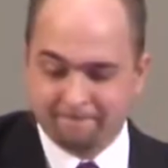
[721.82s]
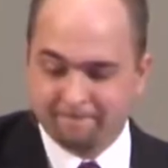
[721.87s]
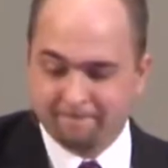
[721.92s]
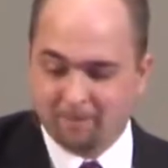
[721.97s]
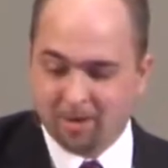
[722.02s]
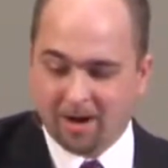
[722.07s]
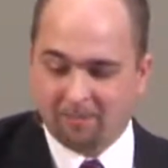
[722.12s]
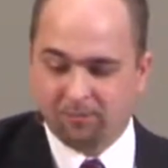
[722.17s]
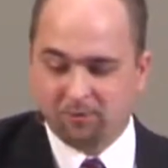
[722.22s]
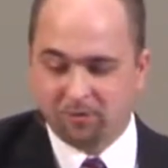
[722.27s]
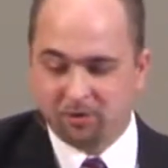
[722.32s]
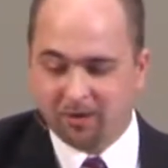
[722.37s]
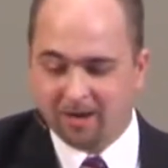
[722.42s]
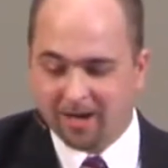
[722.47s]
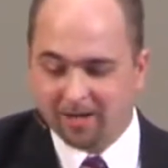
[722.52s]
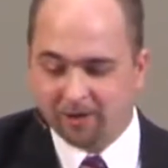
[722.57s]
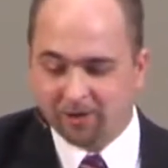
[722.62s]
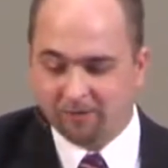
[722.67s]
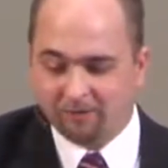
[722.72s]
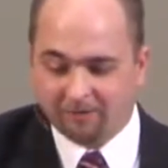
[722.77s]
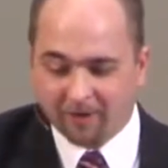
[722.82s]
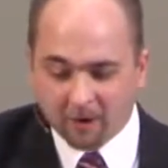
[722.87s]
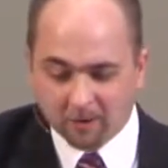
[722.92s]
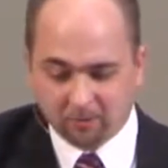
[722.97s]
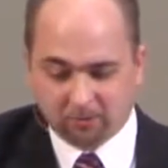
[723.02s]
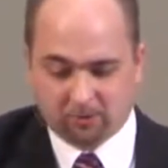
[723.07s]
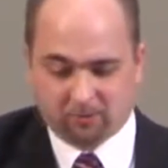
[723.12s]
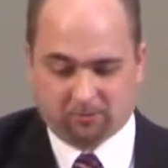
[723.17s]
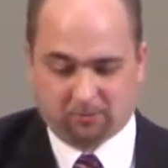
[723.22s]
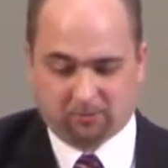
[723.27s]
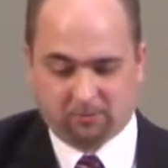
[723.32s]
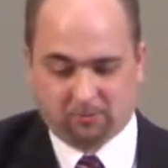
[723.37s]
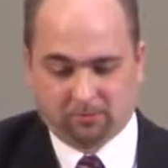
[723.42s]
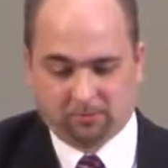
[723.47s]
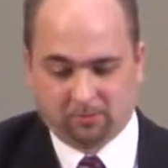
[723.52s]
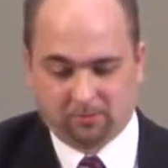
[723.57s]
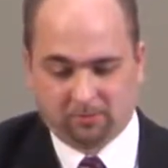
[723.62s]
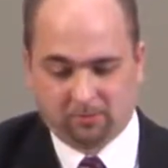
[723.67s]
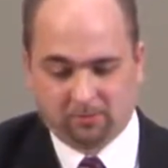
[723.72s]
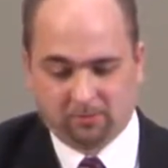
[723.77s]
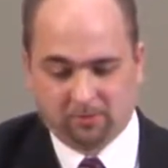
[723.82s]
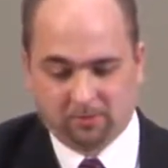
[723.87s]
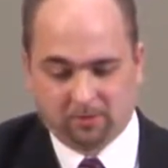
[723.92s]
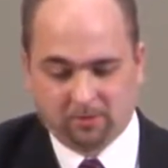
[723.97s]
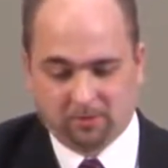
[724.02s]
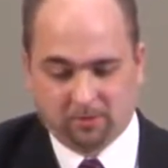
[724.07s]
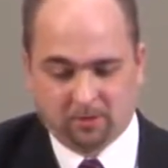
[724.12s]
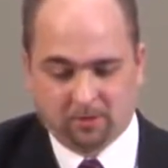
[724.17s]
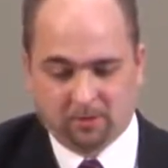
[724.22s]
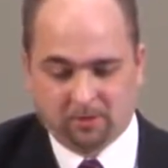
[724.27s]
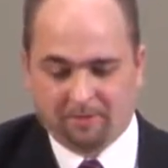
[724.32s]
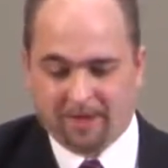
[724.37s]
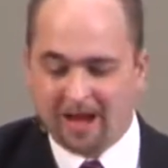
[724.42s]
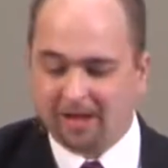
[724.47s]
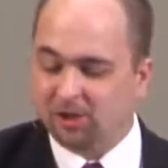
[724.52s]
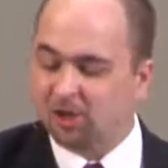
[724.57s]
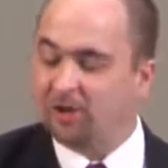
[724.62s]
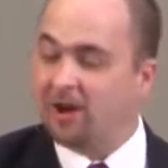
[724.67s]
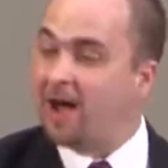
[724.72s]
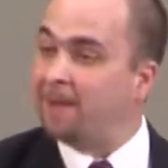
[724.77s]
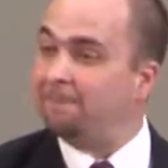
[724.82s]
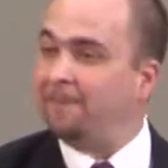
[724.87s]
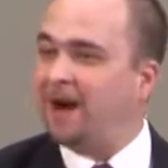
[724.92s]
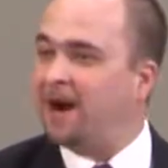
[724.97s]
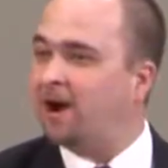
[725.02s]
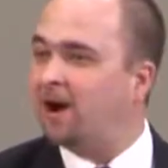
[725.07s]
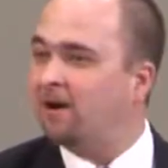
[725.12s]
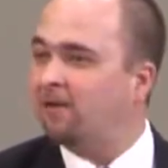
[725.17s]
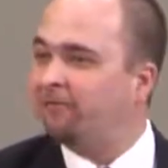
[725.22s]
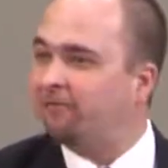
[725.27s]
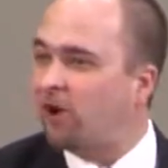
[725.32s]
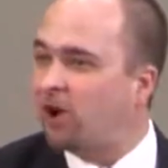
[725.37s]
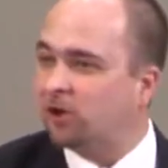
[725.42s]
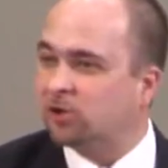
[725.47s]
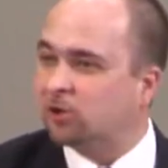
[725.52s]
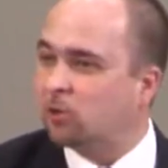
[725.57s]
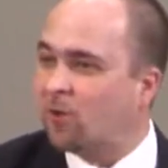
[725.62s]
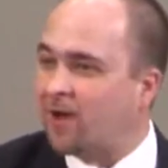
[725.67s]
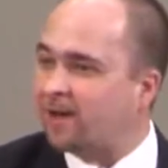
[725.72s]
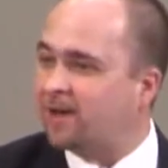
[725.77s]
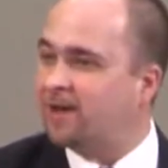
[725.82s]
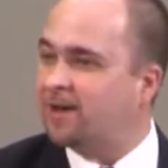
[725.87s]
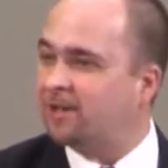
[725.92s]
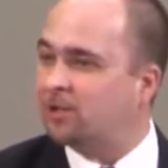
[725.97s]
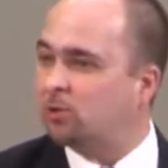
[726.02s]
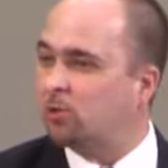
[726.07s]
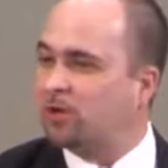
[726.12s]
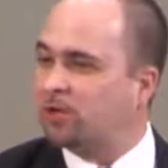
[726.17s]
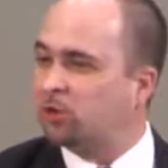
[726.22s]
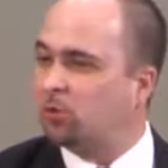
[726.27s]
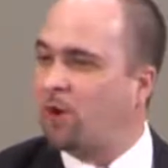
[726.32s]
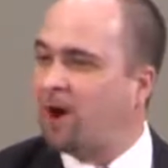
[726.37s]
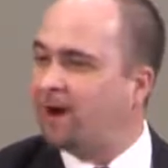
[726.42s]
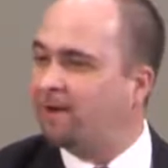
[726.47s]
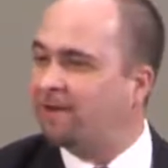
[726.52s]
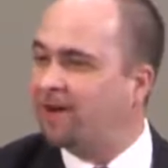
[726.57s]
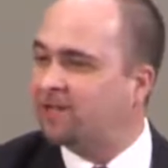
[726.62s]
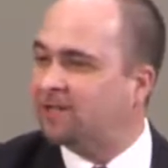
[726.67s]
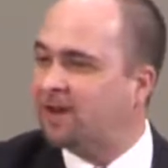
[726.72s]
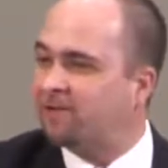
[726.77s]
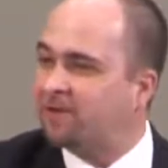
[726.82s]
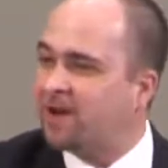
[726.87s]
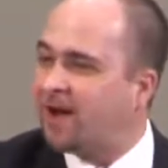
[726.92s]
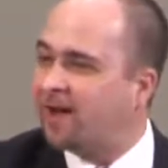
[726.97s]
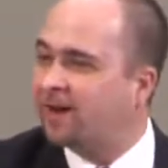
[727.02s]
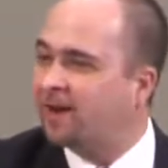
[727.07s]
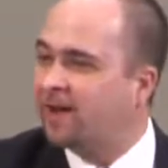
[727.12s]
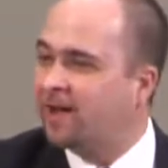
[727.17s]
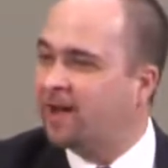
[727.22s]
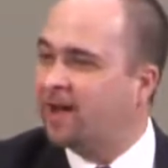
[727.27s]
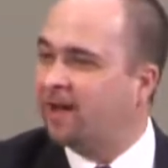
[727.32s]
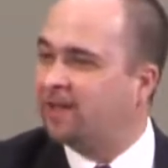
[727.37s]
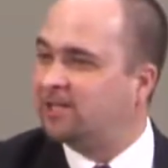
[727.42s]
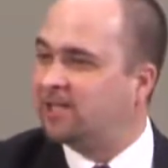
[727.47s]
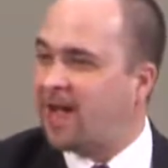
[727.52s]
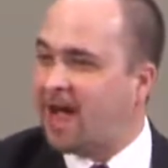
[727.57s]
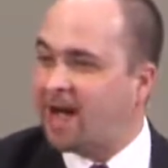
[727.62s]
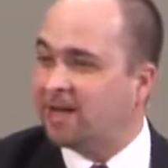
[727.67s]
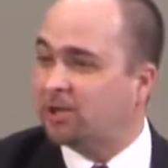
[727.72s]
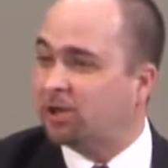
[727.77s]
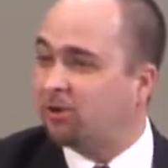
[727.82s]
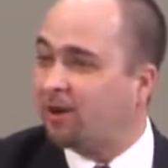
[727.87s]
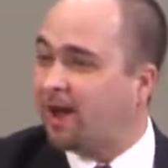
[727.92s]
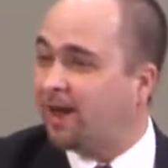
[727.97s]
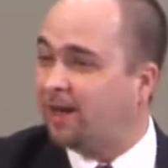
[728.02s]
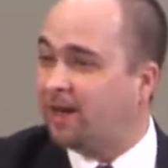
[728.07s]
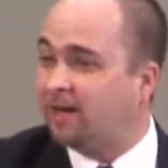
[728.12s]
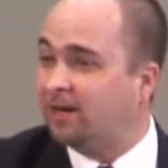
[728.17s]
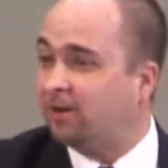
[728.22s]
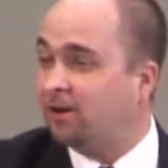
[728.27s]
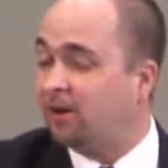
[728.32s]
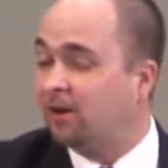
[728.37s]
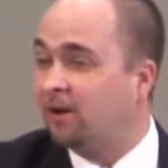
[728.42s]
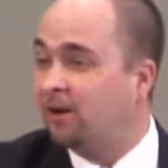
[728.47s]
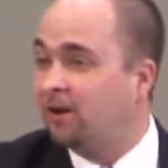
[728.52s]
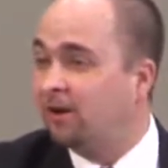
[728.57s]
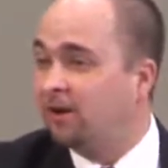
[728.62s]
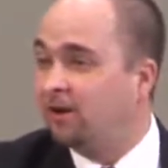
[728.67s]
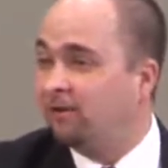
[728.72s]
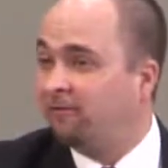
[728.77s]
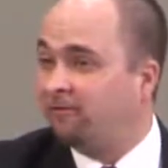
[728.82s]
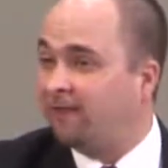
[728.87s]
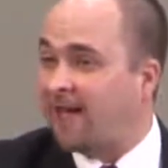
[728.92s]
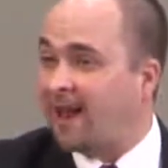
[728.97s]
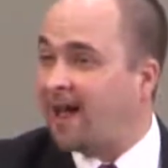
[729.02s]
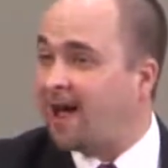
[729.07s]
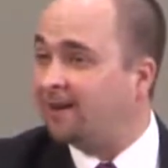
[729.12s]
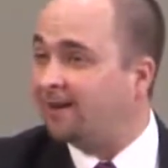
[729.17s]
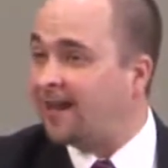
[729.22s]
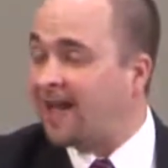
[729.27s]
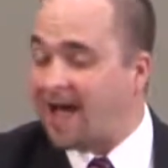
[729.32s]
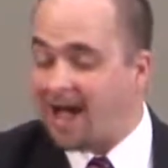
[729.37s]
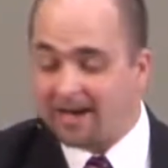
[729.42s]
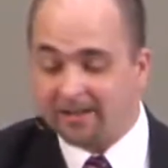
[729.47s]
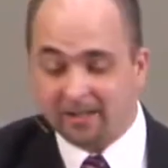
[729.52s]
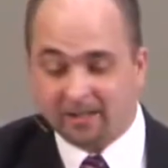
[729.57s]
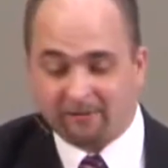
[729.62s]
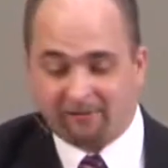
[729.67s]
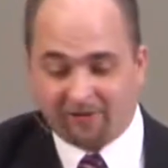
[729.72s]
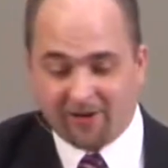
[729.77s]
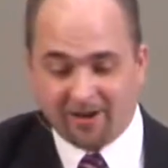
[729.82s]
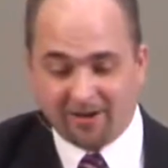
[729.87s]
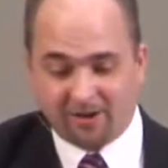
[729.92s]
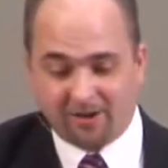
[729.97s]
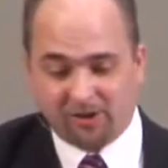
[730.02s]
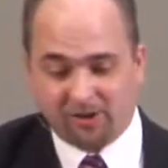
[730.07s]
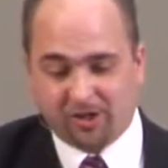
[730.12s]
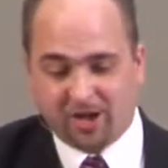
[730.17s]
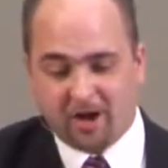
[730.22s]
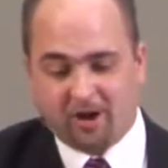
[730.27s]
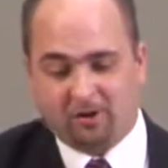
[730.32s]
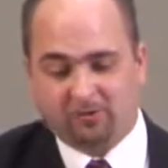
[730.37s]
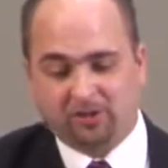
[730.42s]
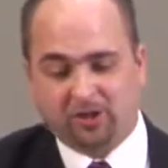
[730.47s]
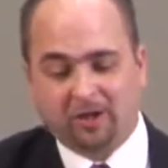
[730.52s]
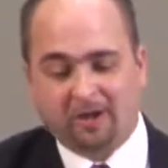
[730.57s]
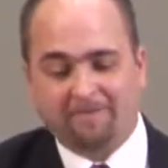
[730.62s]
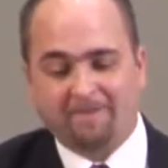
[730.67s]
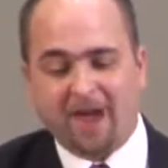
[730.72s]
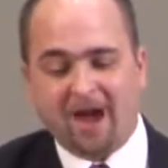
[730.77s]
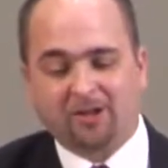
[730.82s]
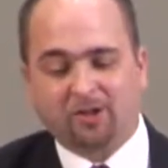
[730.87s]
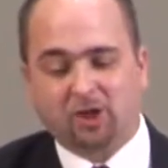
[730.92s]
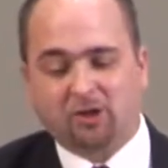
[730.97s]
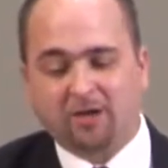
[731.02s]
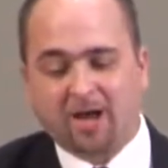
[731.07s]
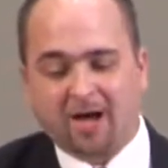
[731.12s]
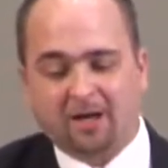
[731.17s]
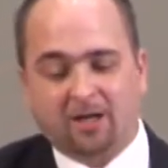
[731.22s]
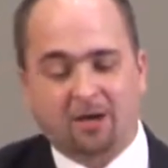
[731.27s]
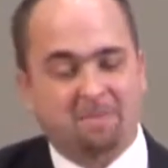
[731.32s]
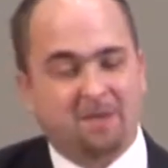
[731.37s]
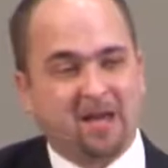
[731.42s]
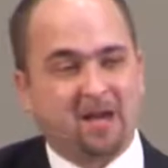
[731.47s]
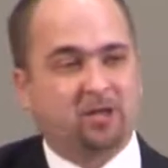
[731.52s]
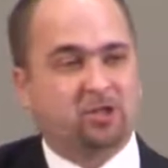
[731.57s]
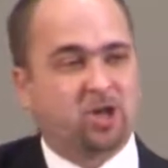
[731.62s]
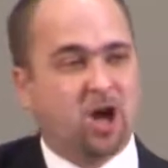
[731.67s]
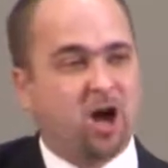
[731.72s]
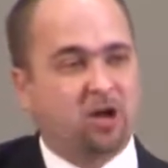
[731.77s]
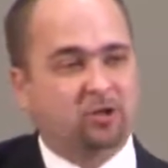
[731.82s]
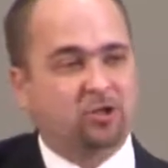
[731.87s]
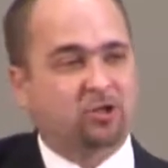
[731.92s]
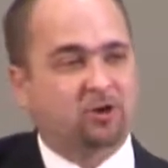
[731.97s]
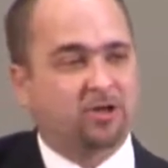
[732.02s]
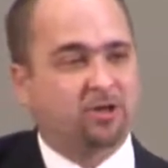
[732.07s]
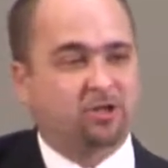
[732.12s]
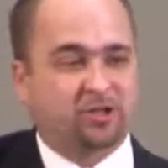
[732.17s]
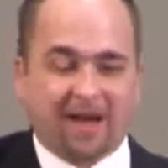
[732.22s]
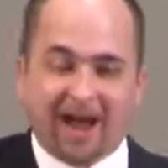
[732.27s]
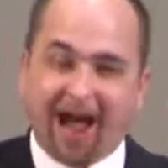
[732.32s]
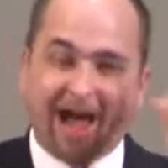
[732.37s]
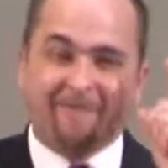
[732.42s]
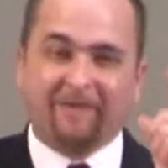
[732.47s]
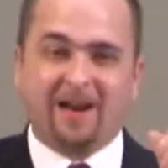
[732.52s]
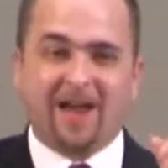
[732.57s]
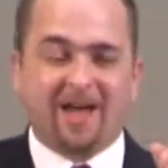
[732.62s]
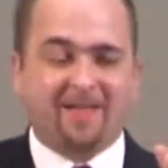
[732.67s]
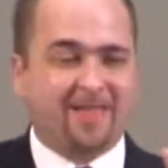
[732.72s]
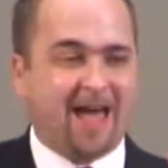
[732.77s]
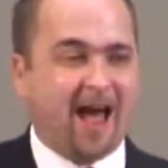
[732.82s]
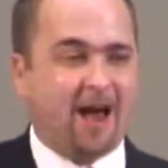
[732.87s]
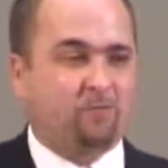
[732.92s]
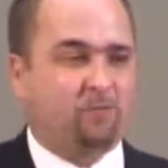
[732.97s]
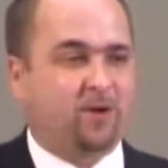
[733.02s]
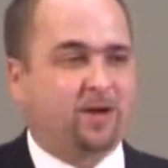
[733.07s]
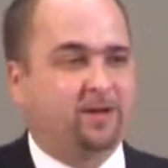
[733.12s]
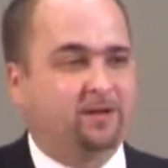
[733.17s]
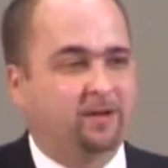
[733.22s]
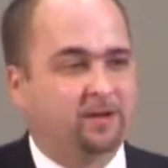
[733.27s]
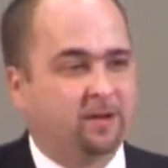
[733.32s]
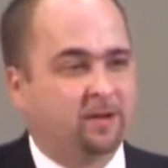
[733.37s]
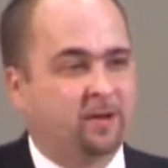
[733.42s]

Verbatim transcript: Perhaps we should ask your folks. Thou shalt not bear false witness. Which one of us have not exaggerated or flat out lied to defend ourselves. Thou shalt not commit adultery. You say, I haven't done that one.